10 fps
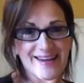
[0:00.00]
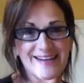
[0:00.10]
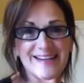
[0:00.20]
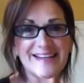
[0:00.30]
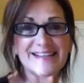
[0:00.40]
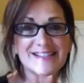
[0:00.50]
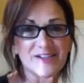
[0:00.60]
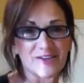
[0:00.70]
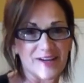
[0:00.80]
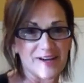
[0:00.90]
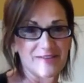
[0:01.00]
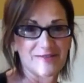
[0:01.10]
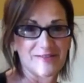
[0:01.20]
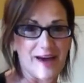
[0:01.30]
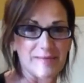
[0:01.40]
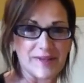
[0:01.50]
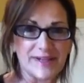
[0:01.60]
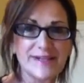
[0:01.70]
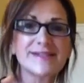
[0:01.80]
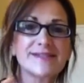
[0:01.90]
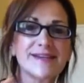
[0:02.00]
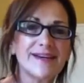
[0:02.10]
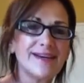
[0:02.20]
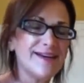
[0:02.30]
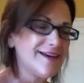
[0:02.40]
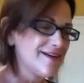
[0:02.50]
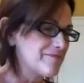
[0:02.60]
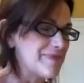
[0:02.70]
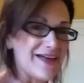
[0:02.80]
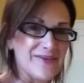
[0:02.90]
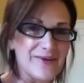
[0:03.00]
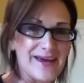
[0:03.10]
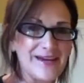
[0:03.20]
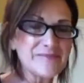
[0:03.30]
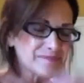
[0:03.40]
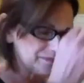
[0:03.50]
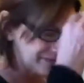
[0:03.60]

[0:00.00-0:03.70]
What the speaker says: and it is looking fabulous, by the way,